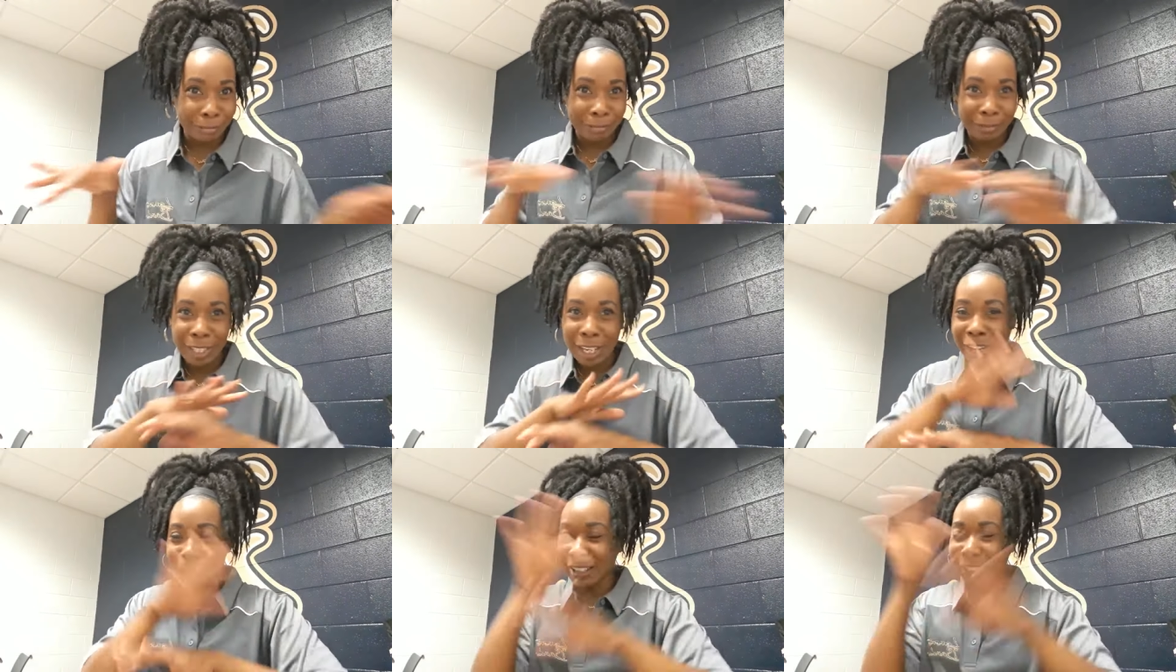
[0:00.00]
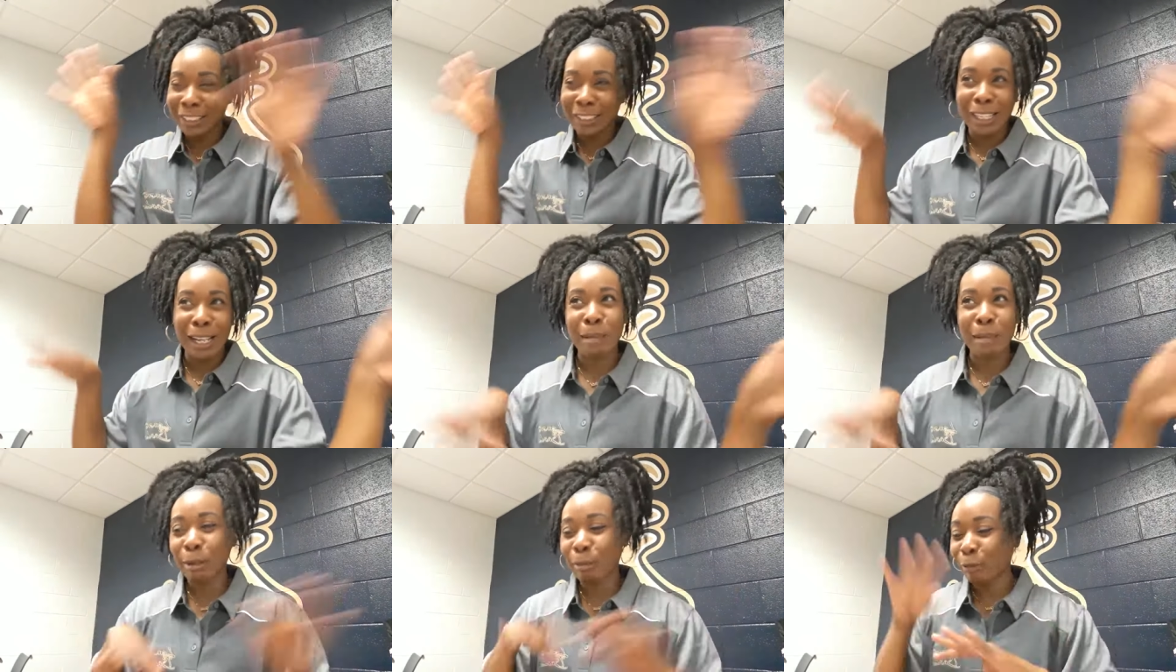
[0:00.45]
Y'all, it's
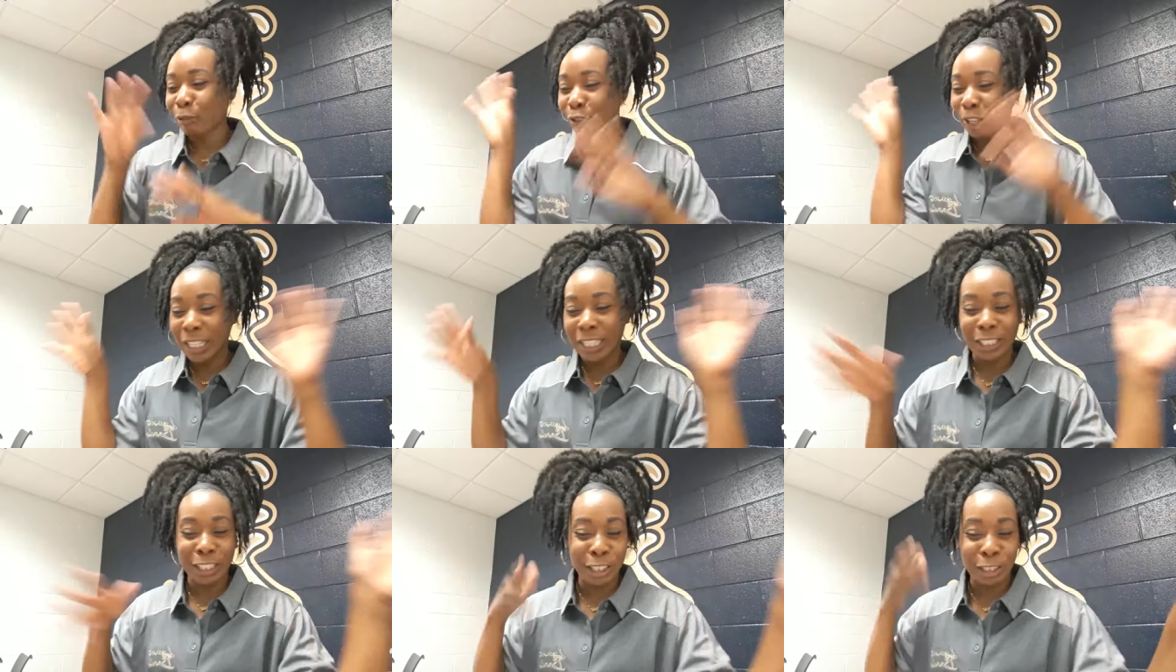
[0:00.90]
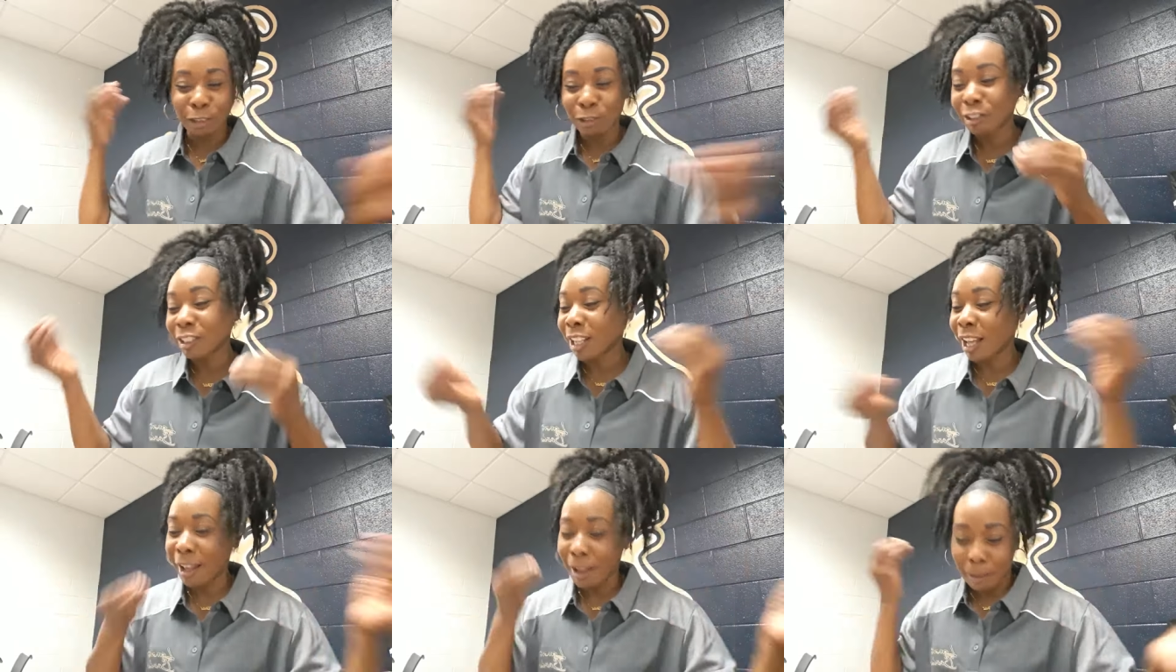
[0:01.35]
time to, it's
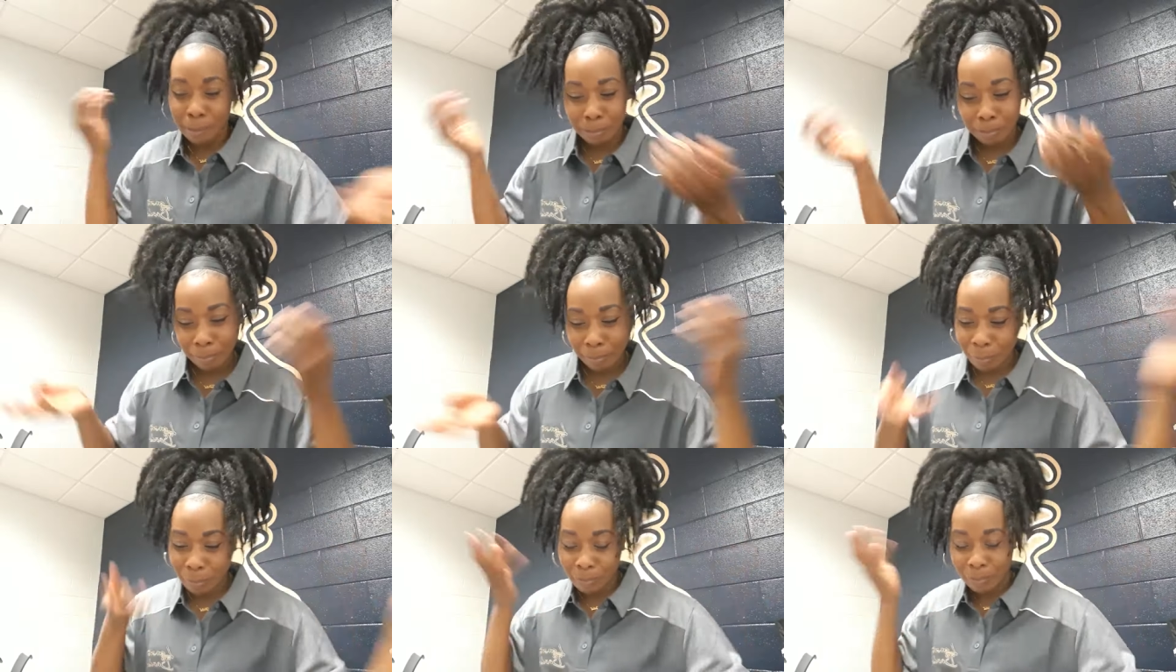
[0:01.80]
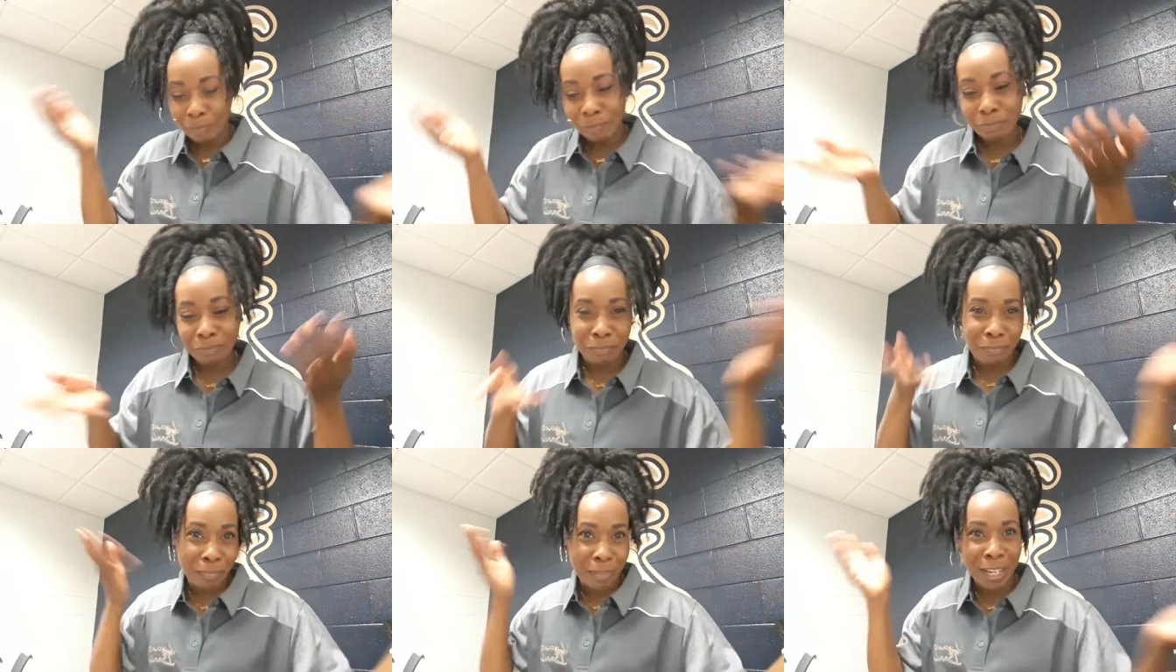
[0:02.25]
showtime.
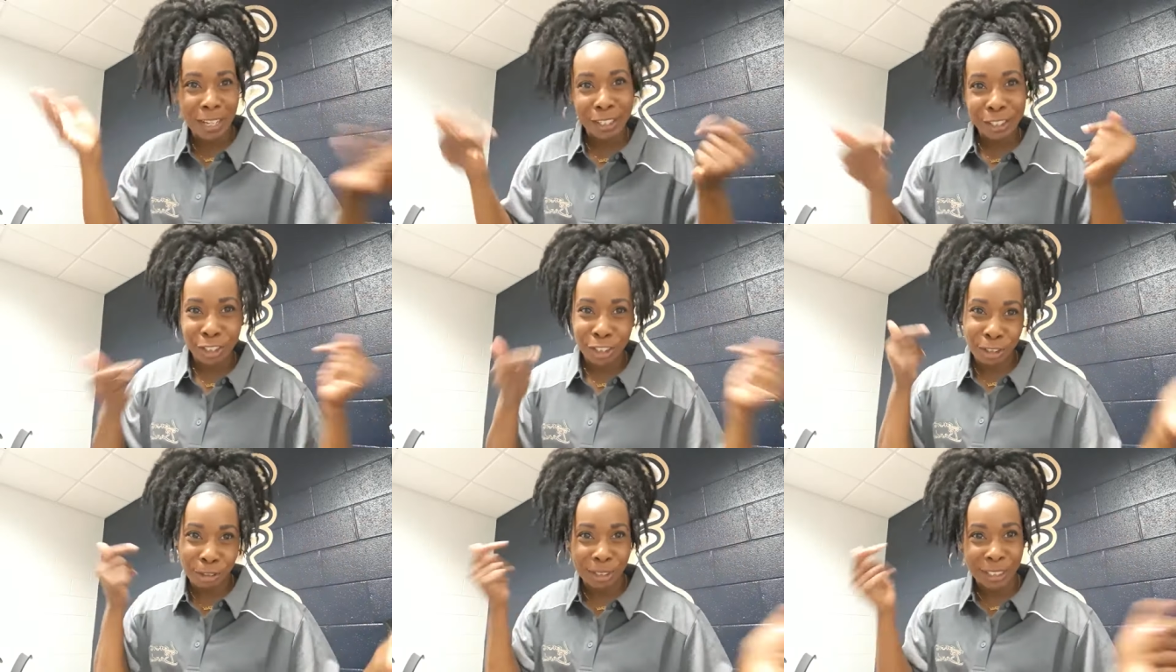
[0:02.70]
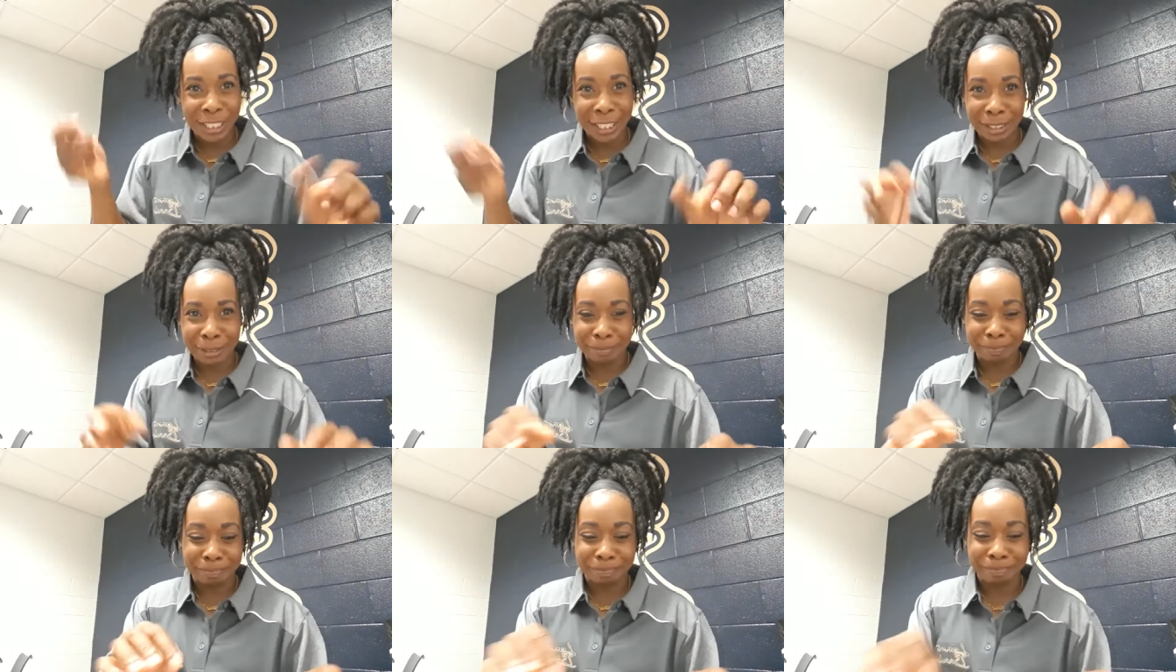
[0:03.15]
It's showtime.